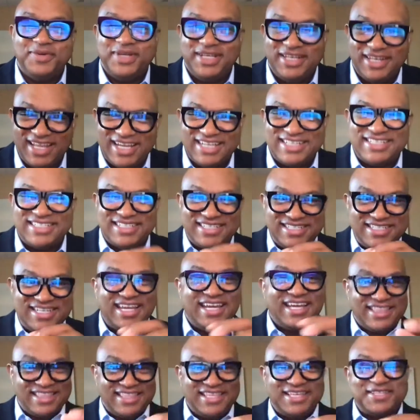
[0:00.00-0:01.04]
We'd like to
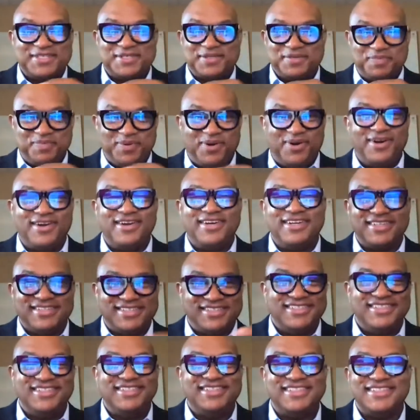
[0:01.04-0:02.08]
take things apart
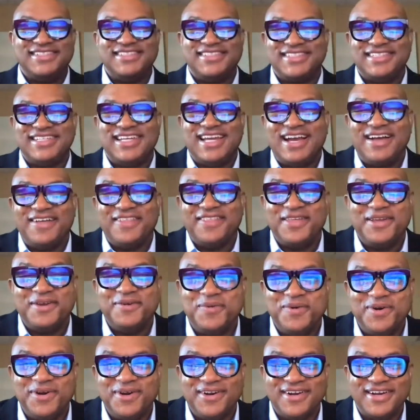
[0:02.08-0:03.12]
to see how they
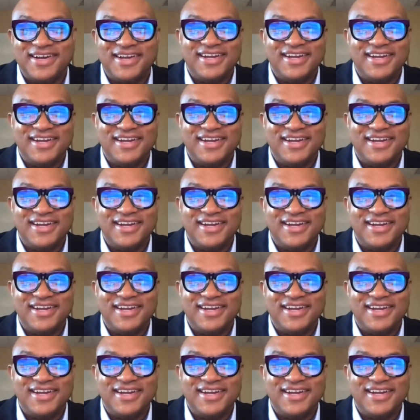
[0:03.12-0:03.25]
work.